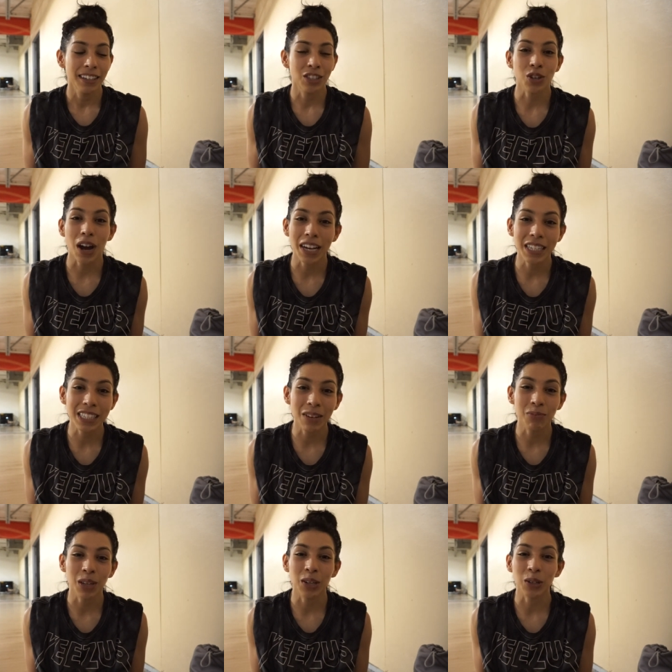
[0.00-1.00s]
try
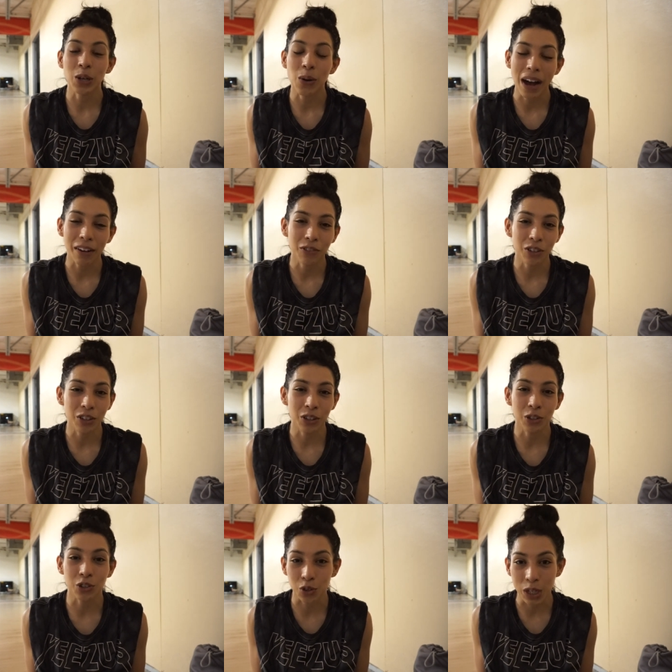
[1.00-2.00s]
something or go after
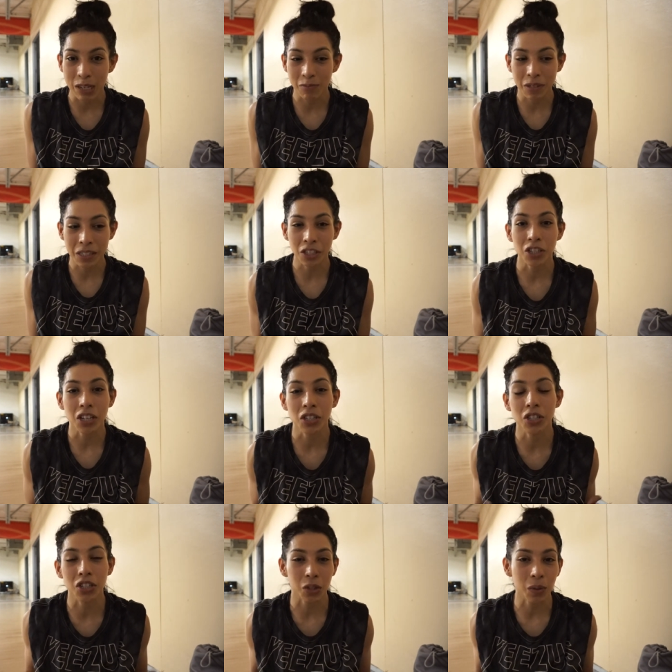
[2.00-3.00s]
your dreams,
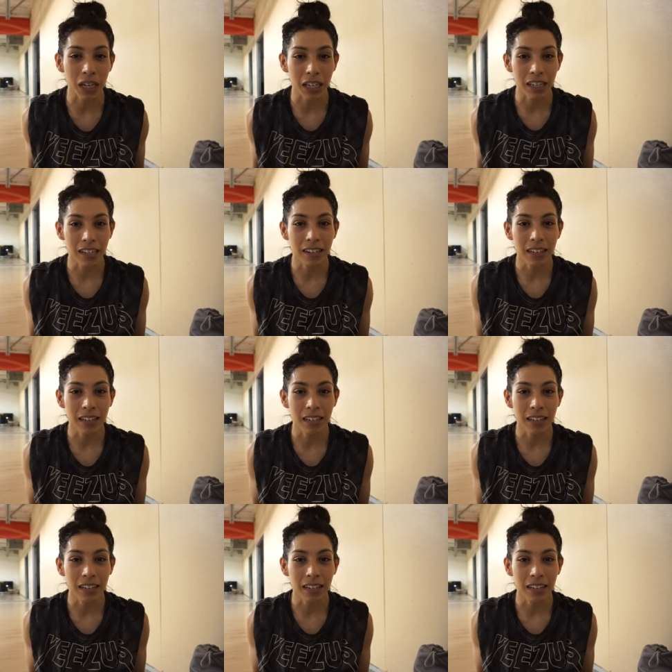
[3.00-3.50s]
just do it.